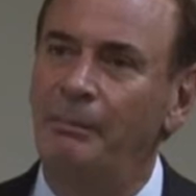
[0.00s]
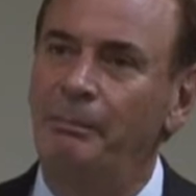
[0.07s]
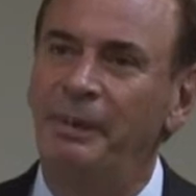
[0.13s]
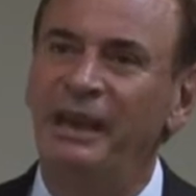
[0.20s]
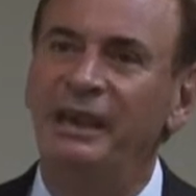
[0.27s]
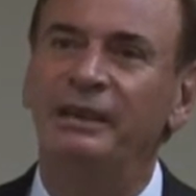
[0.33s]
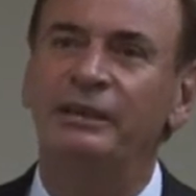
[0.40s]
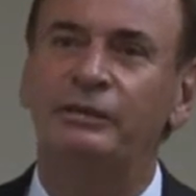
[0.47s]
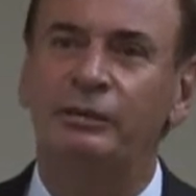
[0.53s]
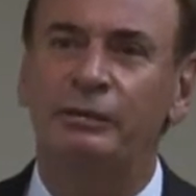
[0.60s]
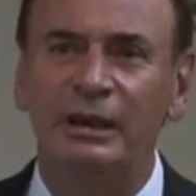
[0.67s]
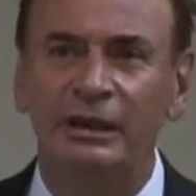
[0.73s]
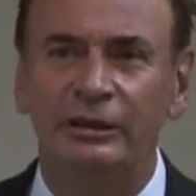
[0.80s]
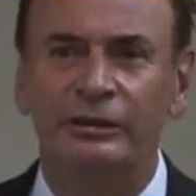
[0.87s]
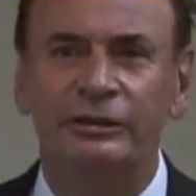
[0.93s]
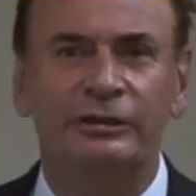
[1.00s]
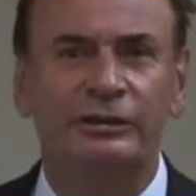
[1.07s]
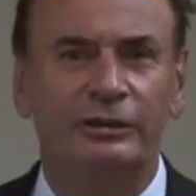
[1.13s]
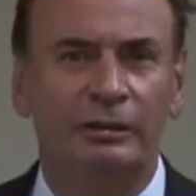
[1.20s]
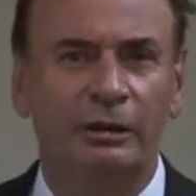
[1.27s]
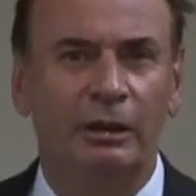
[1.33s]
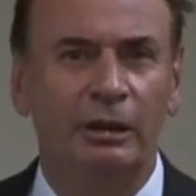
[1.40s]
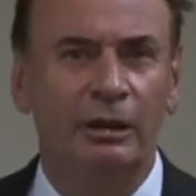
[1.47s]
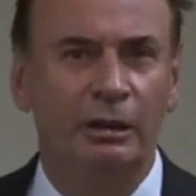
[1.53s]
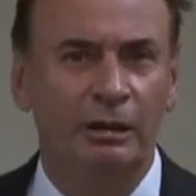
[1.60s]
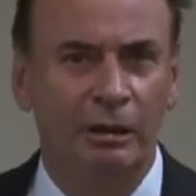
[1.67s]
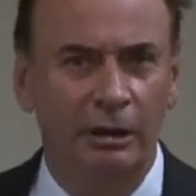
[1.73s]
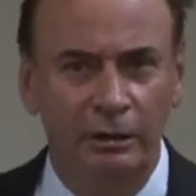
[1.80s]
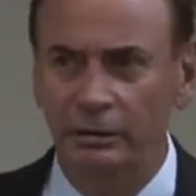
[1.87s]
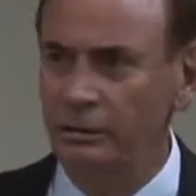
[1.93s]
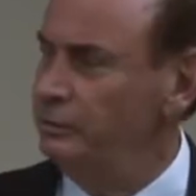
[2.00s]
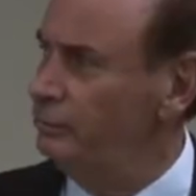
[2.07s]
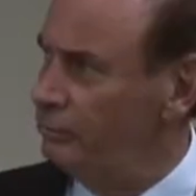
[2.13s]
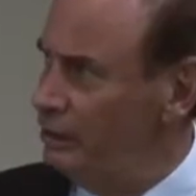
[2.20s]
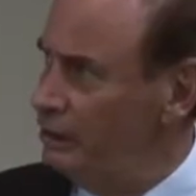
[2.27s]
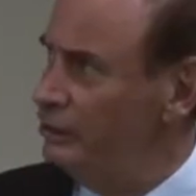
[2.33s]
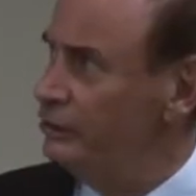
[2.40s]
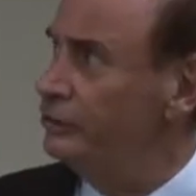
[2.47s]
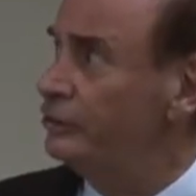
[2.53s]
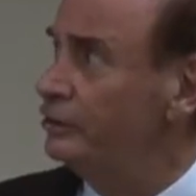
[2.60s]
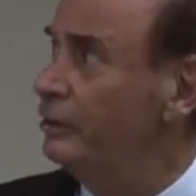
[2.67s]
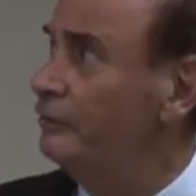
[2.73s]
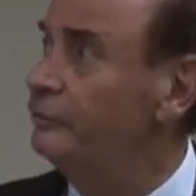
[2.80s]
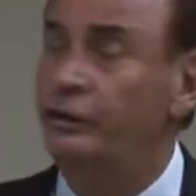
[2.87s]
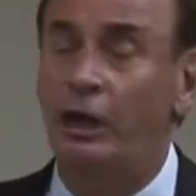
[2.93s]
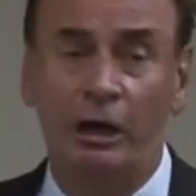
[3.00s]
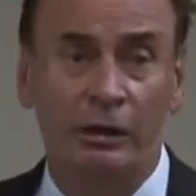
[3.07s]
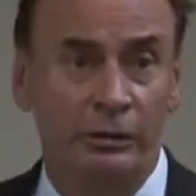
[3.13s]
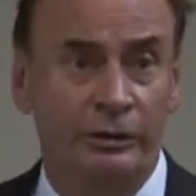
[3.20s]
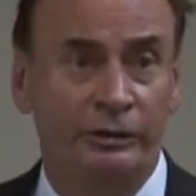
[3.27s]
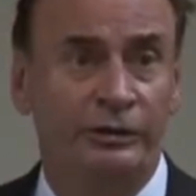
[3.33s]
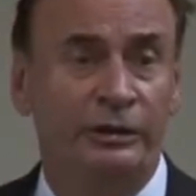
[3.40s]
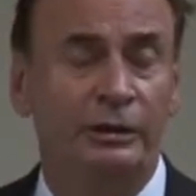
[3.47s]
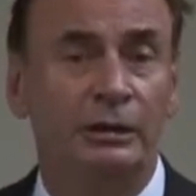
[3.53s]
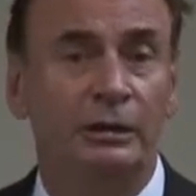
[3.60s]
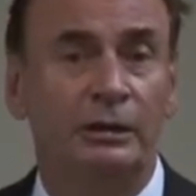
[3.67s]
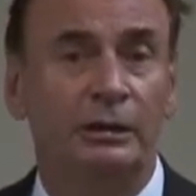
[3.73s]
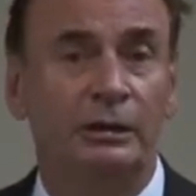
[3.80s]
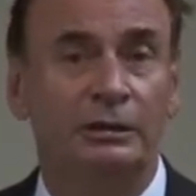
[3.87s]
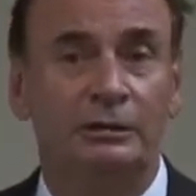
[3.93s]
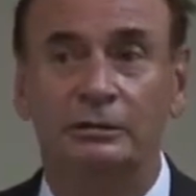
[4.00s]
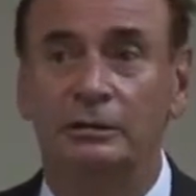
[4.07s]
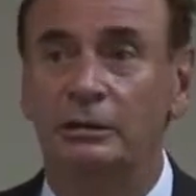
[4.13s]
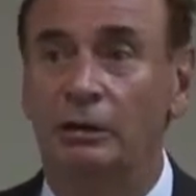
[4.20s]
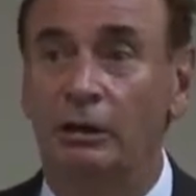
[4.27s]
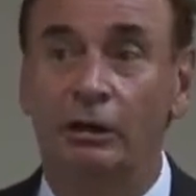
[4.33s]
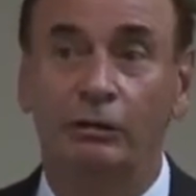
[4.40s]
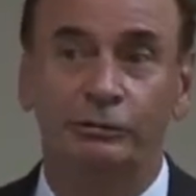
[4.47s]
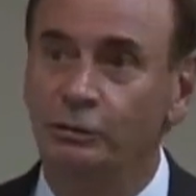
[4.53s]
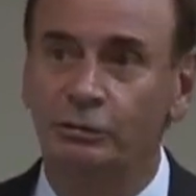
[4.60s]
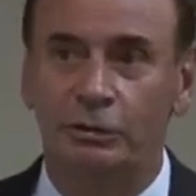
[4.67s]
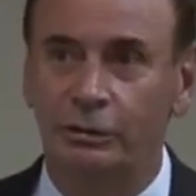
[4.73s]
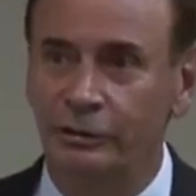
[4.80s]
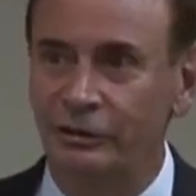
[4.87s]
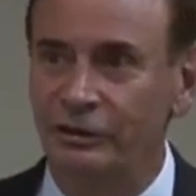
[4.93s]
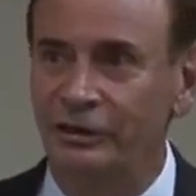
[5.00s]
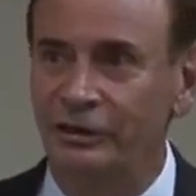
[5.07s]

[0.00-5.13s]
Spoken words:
paying trillions of dollars, or euros, the